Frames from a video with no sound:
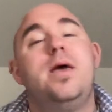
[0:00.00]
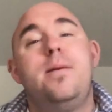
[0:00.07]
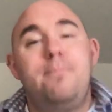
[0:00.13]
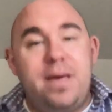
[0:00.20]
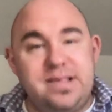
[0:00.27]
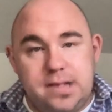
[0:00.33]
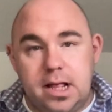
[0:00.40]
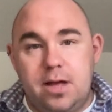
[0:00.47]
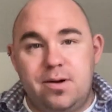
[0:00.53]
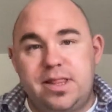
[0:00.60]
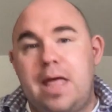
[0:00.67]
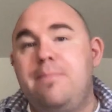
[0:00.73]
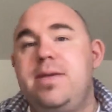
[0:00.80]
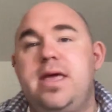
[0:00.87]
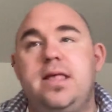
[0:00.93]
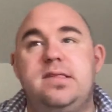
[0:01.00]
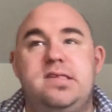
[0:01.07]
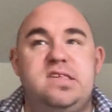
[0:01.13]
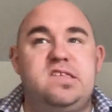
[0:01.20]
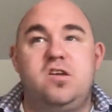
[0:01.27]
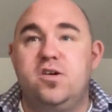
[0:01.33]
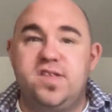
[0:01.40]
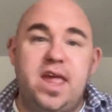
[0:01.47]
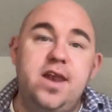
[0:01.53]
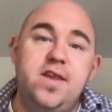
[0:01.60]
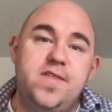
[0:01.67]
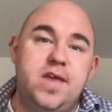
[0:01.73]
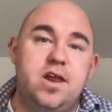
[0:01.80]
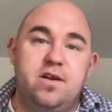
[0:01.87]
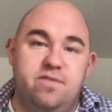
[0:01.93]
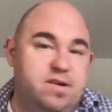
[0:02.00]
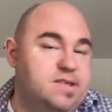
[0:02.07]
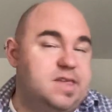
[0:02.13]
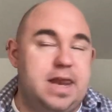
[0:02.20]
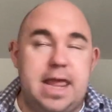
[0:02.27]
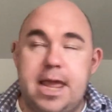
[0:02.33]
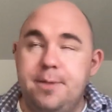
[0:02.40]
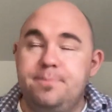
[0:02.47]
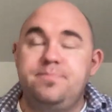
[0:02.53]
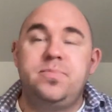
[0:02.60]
Basically, what that means is you're saying to the university,